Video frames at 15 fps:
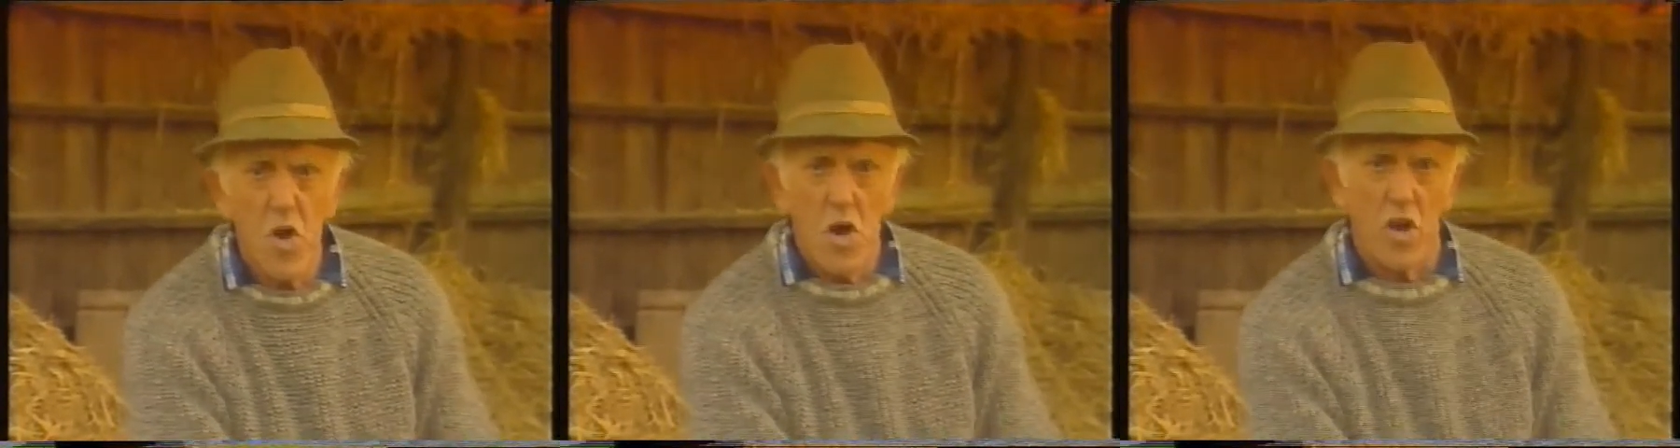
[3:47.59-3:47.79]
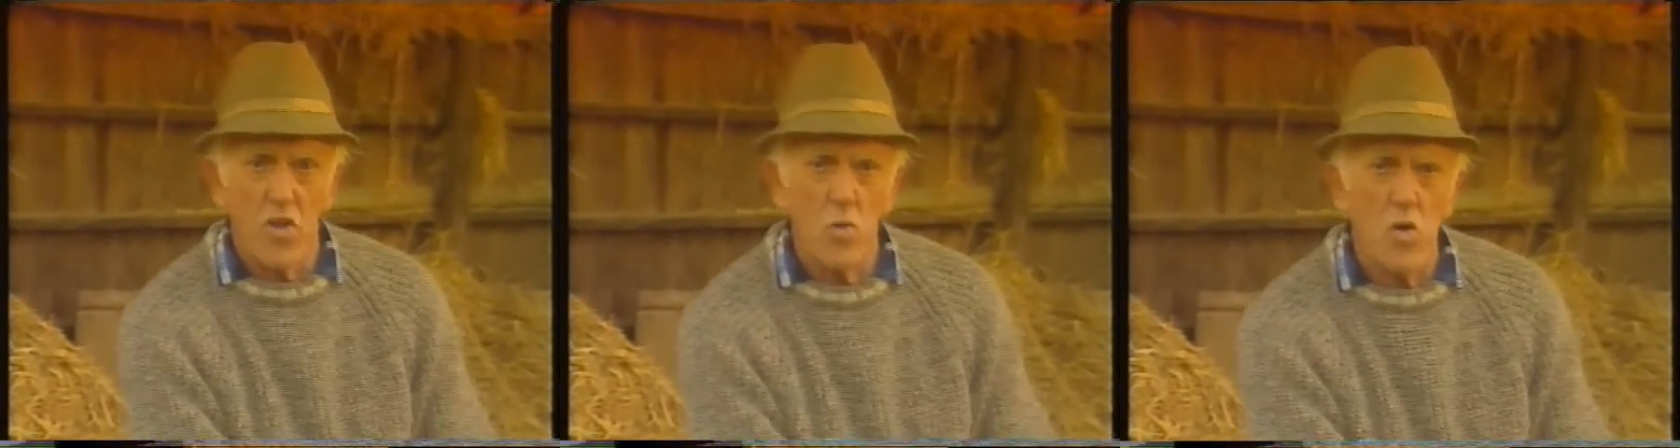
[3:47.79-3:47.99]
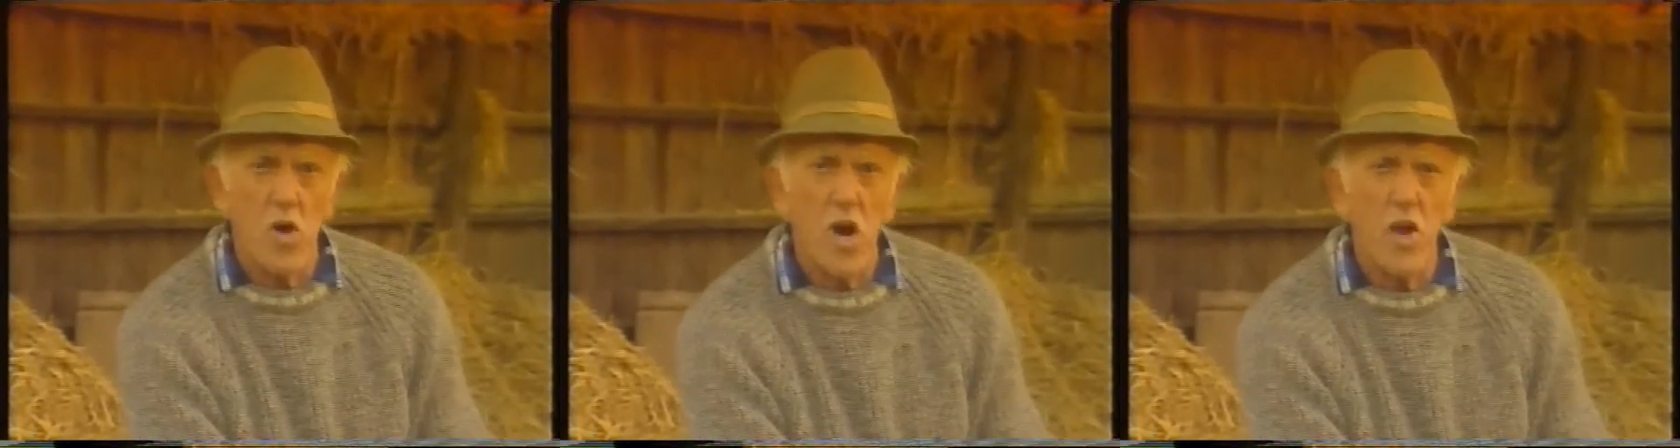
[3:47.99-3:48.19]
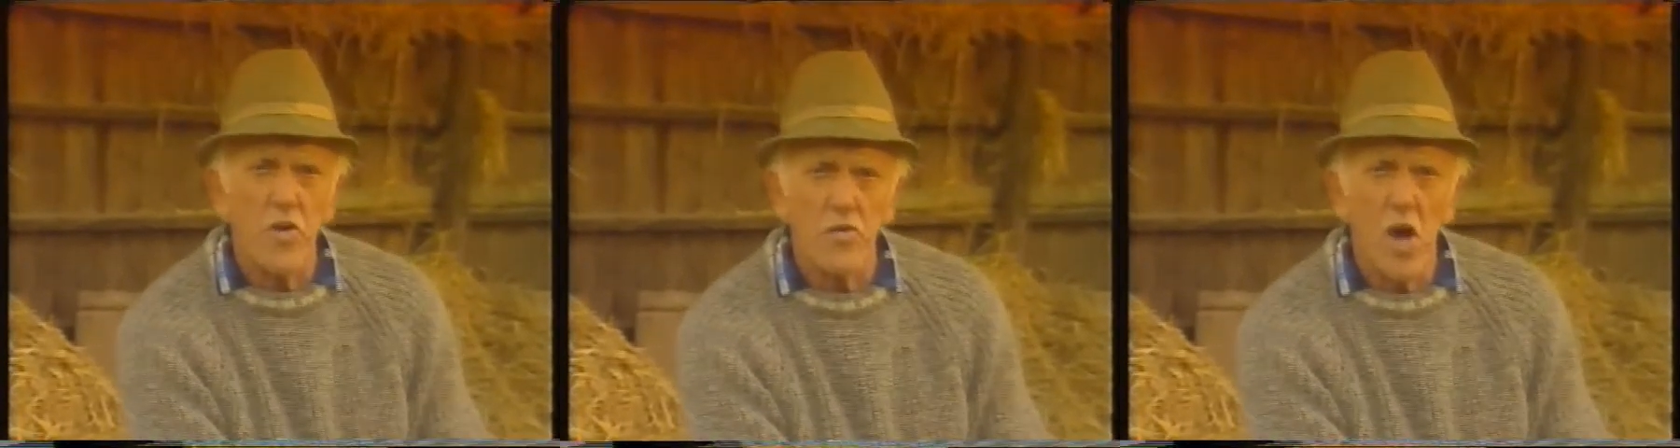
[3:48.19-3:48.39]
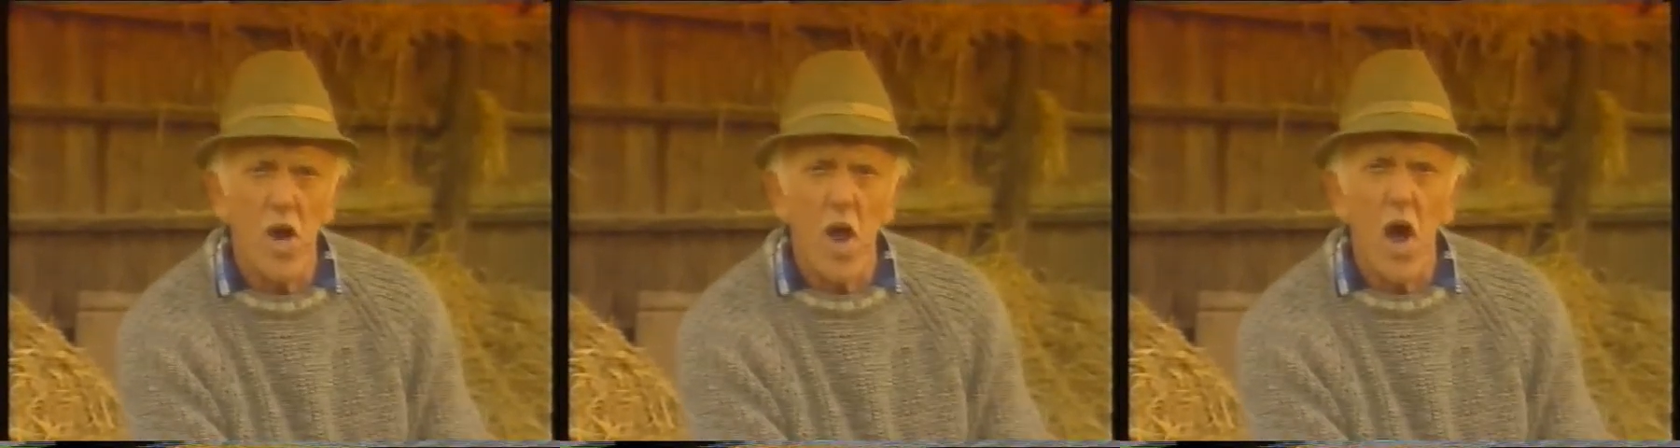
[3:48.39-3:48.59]
Otherwise,
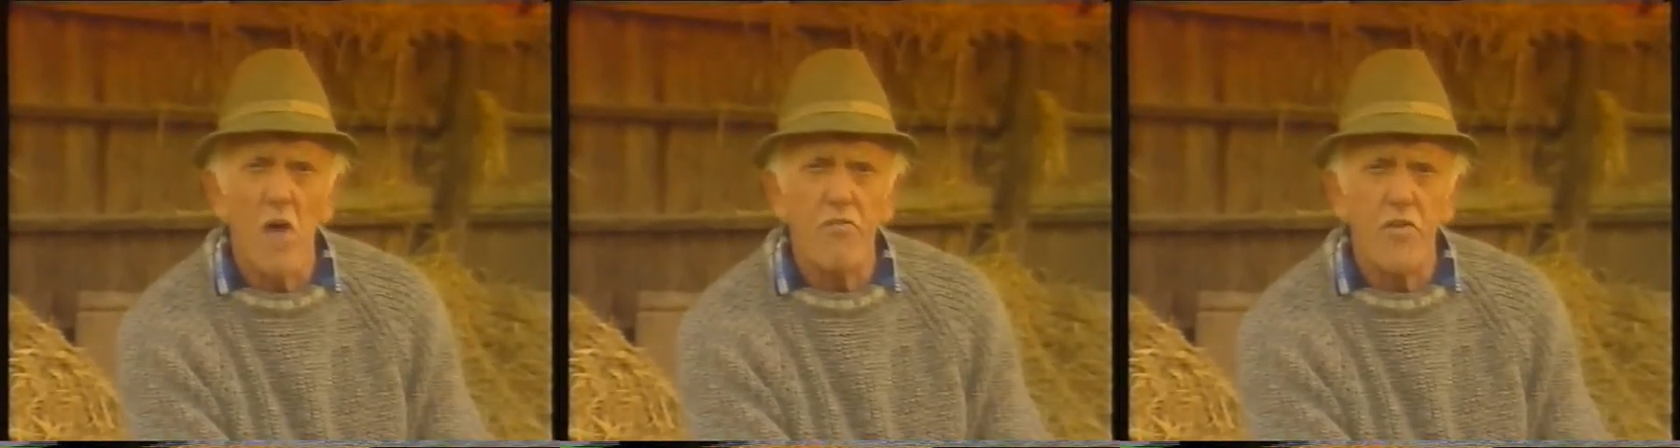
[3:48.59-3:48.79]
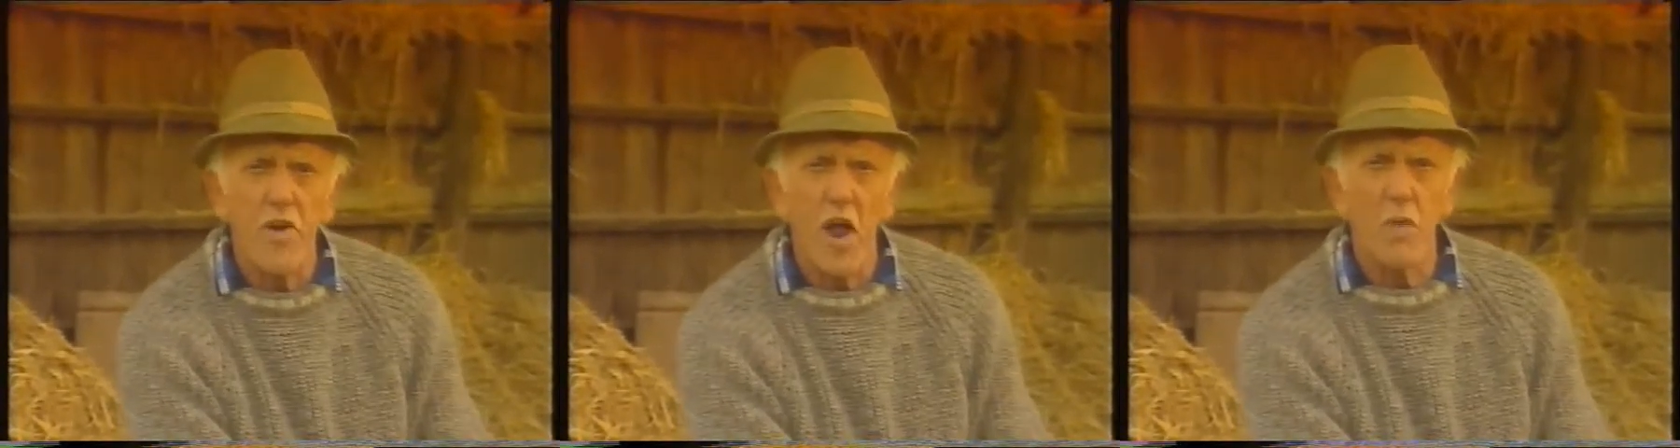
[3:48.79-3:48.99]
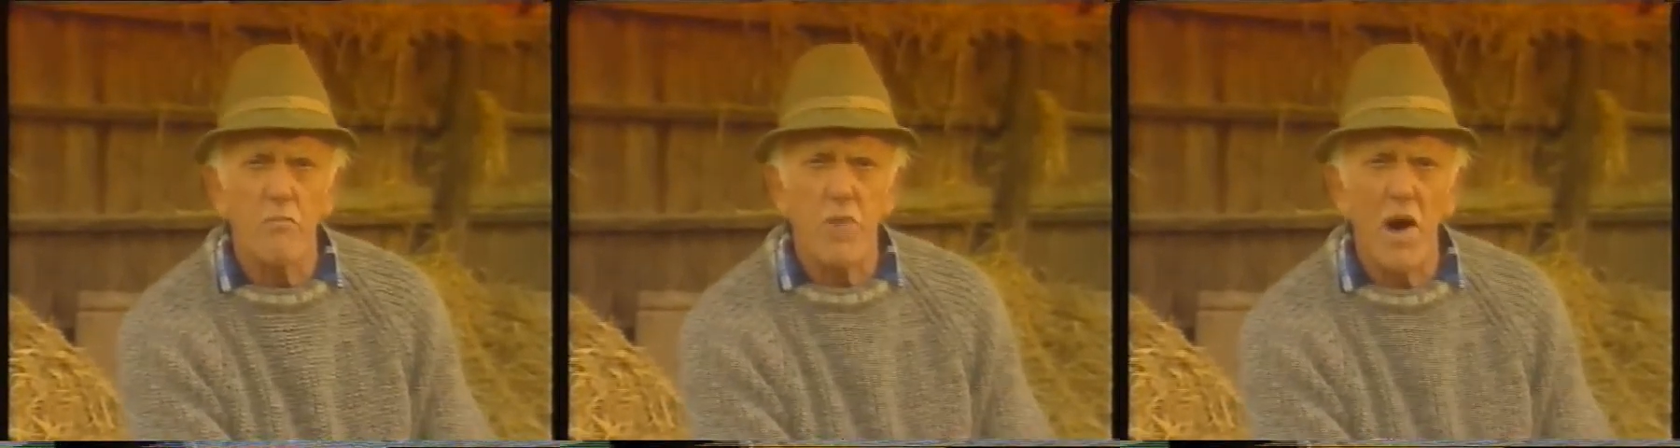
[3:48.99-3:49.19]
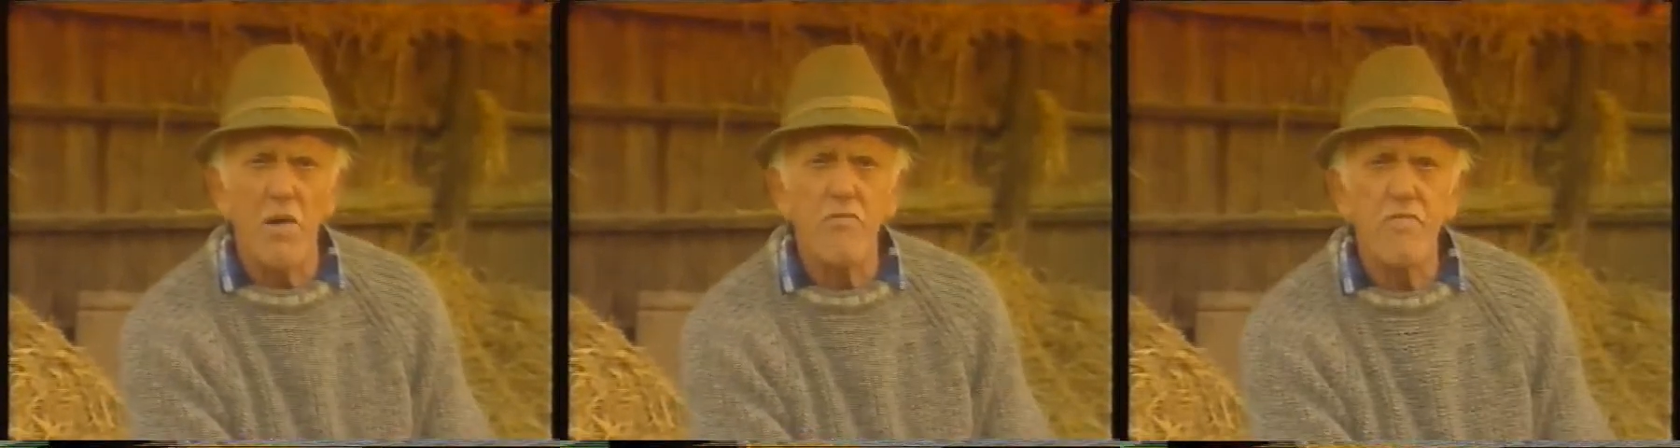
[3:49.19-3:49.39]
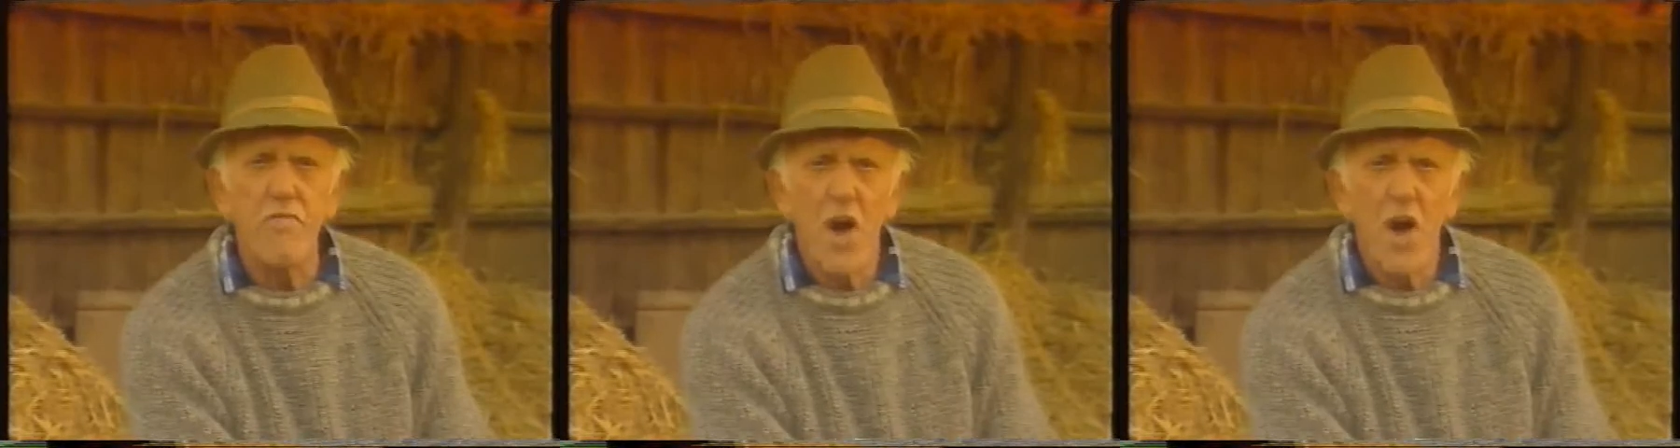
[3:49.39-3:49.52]
I'll huff and I'll puff